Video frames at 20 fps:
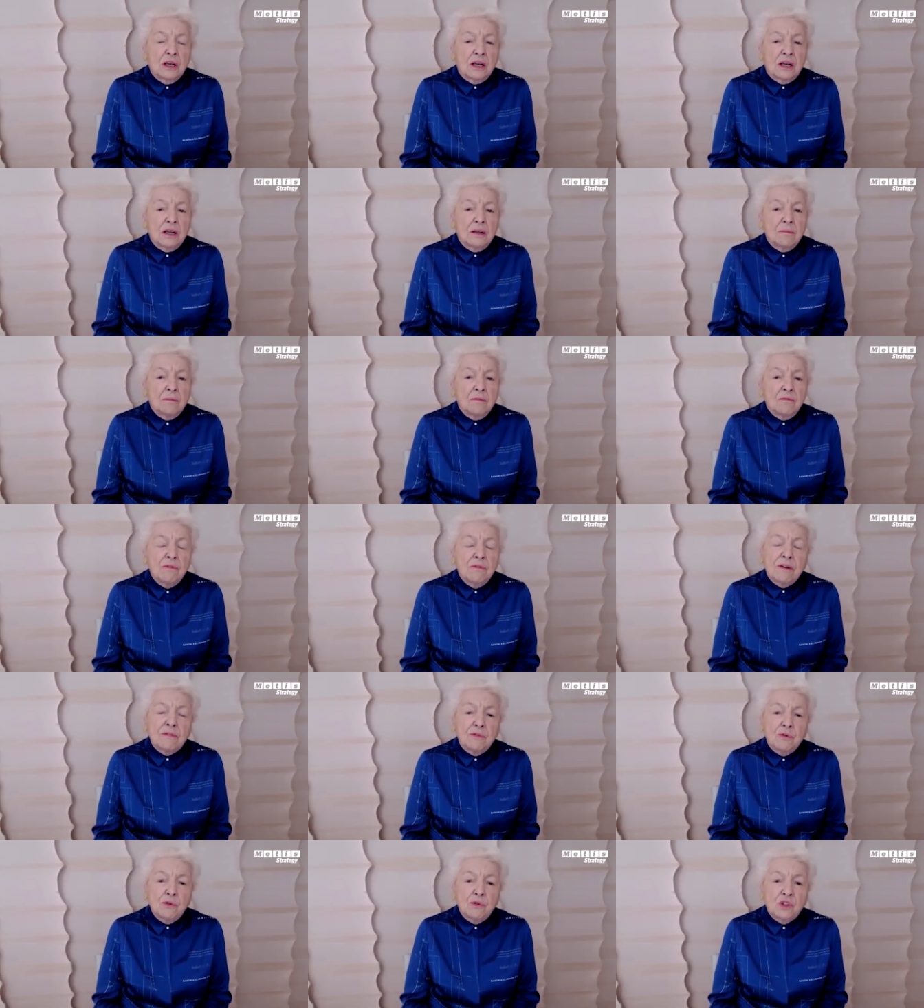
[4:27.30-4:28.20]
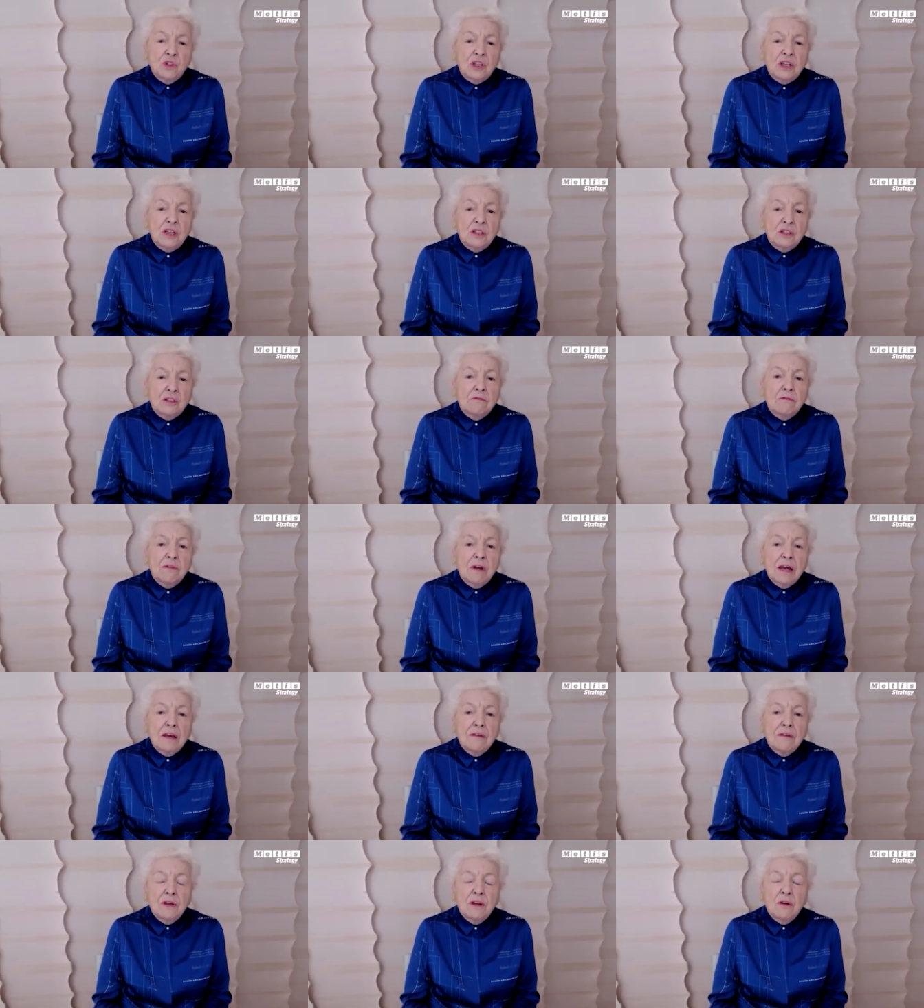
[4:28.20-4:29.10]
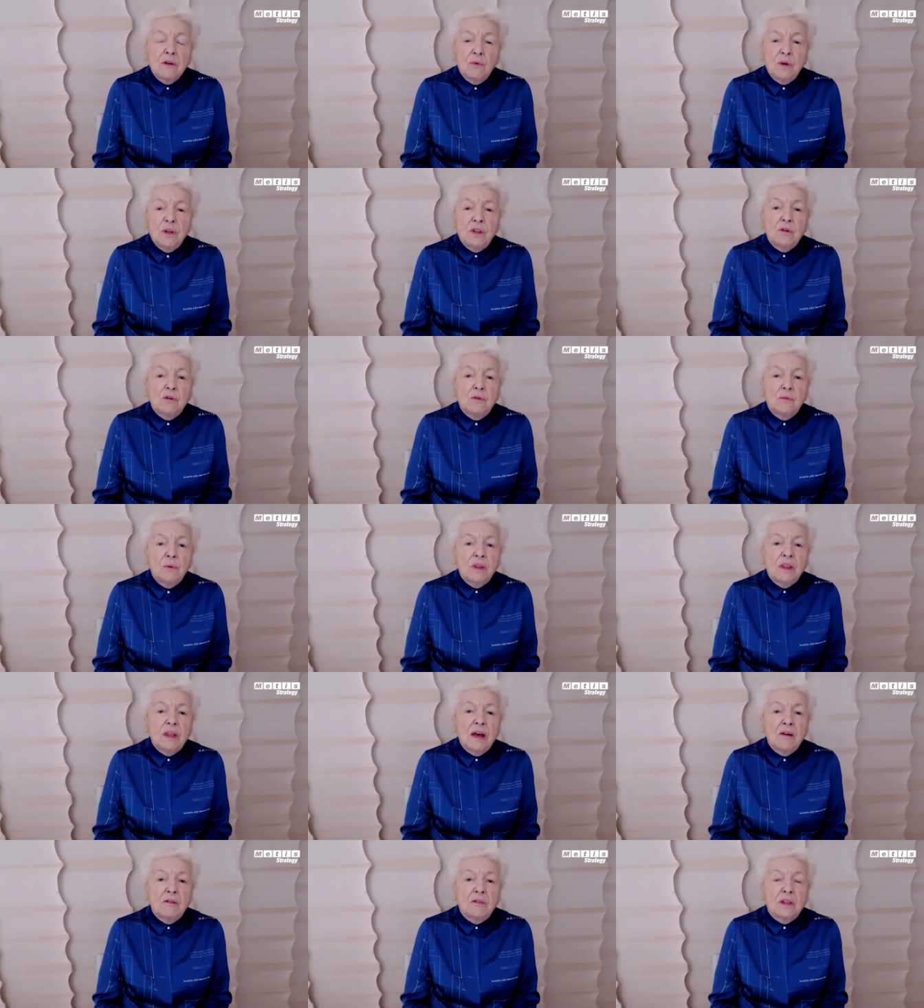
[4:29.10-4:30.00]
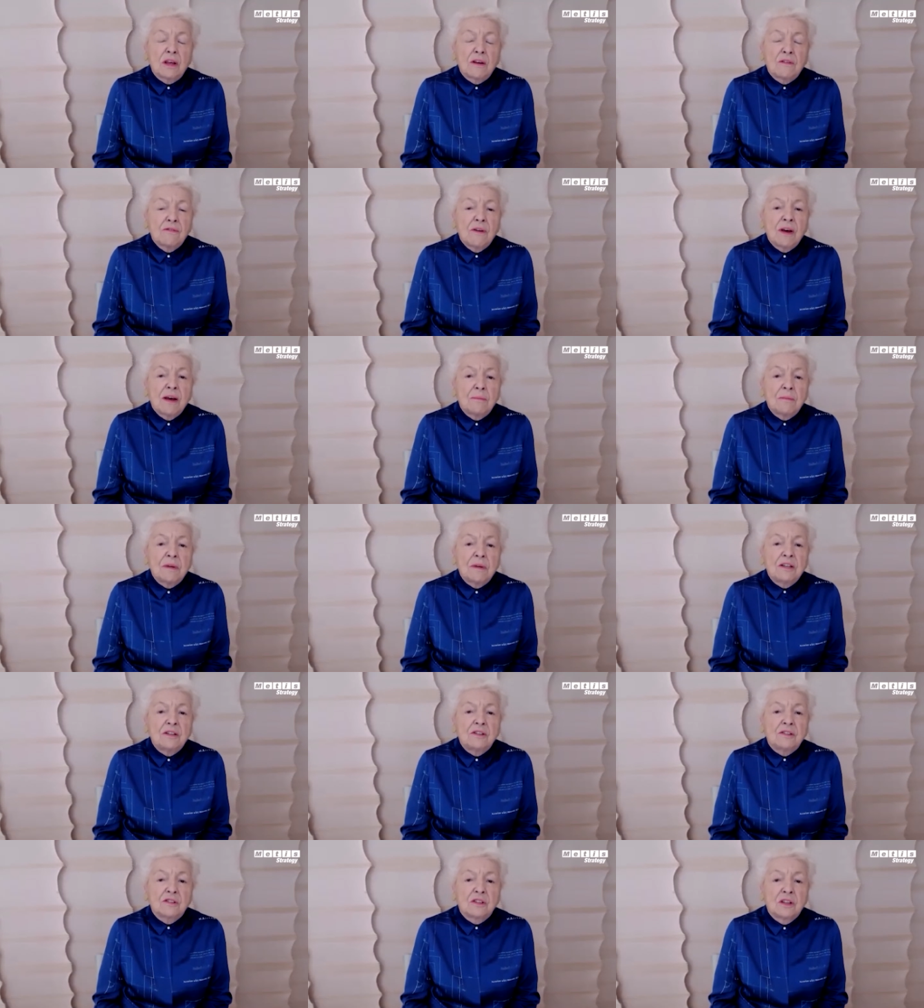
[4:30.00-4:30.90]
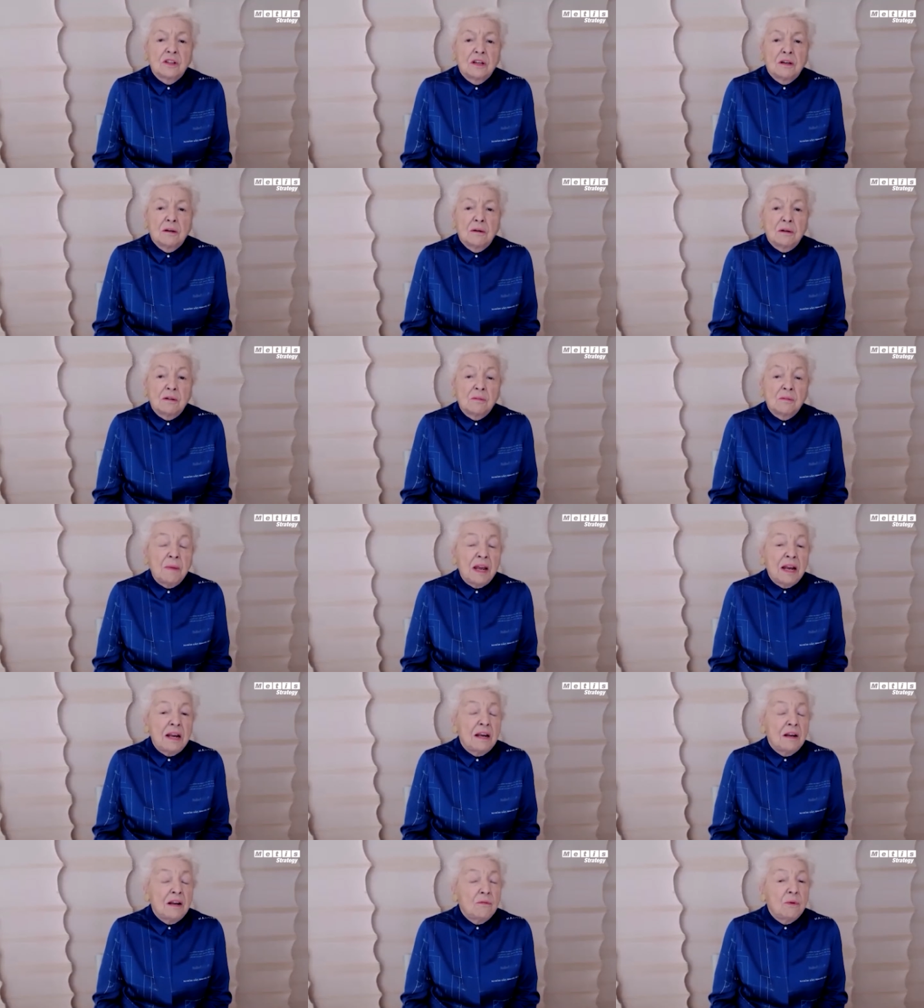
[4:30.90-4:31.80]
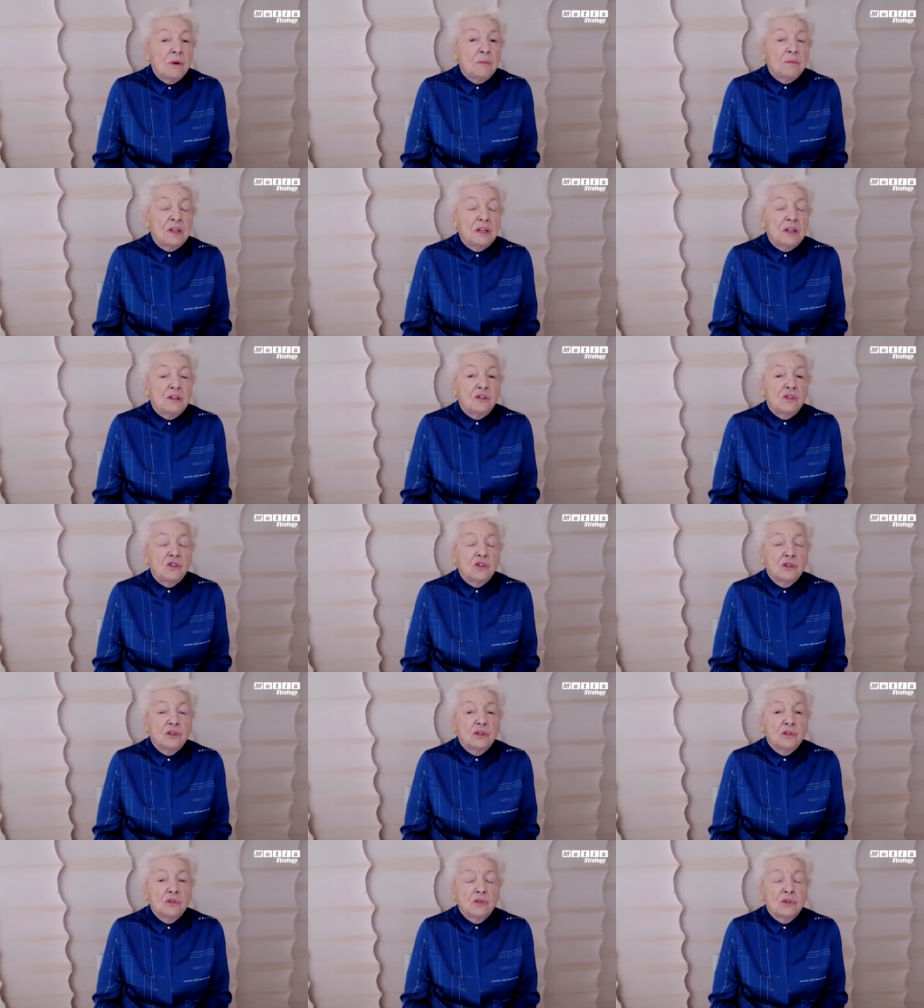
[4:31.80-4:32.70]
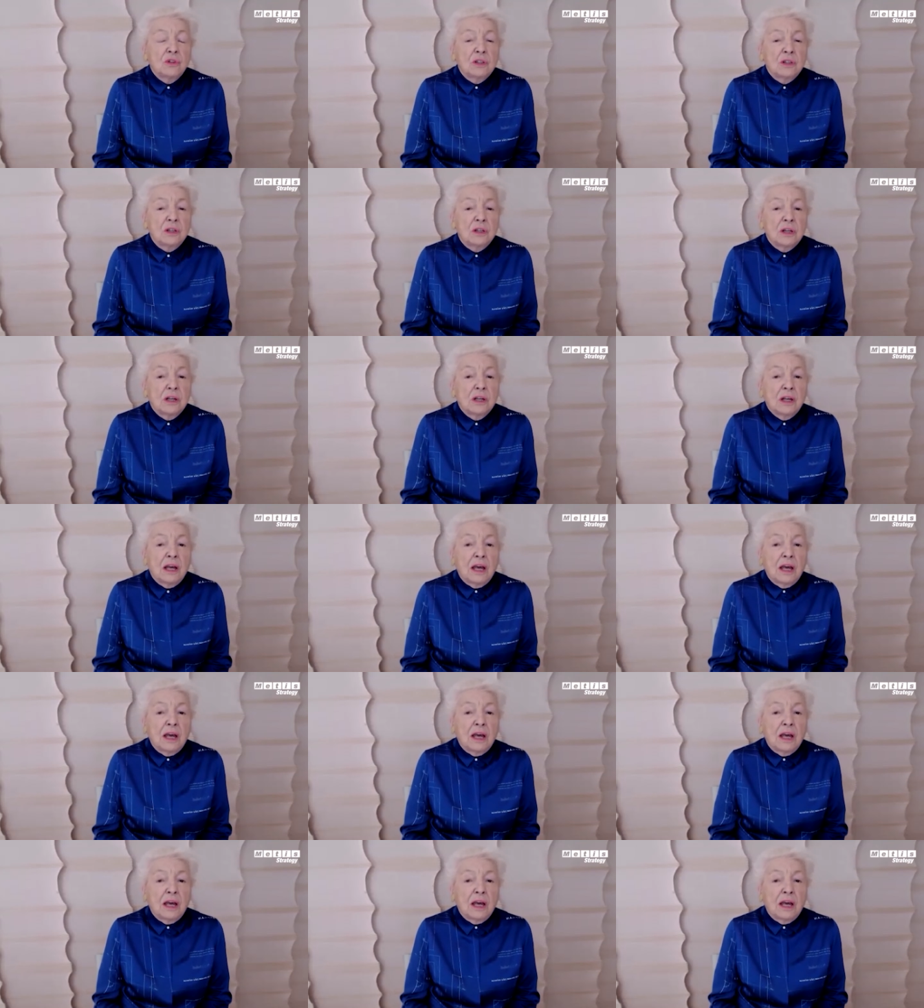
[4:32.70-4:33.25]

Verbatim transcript: um, refugees arriving with or without their families, mainly women and children.